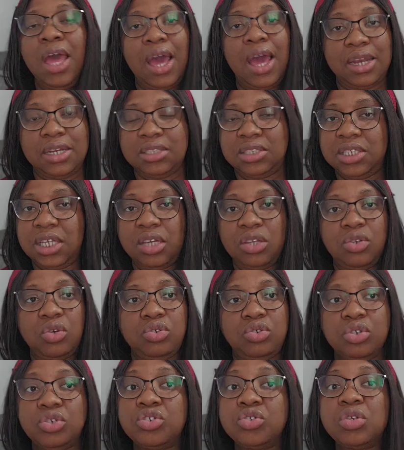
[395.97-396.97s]
and it's taking
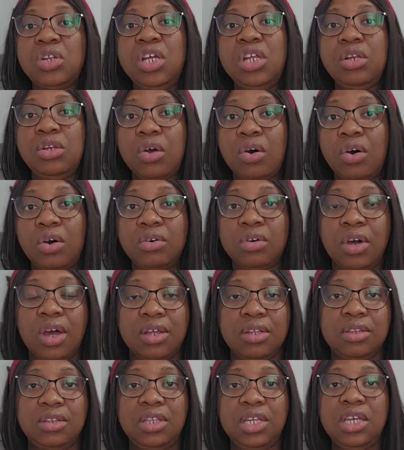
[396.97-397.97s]
unusually long,
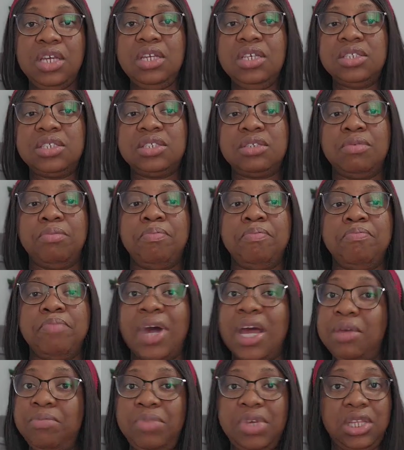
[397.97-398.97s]
these
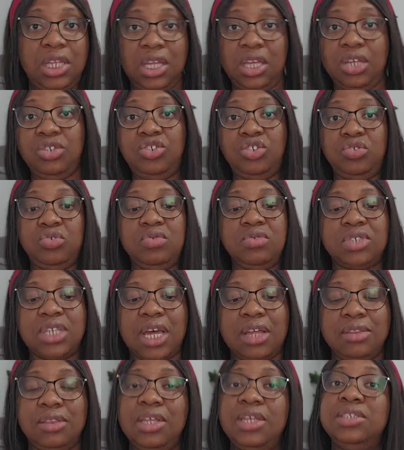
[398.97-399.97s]
might be the issues
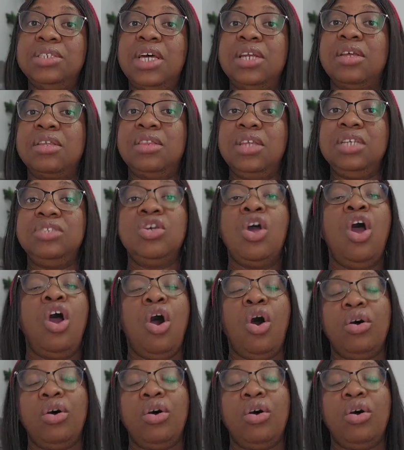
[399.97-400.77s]
and these are the things,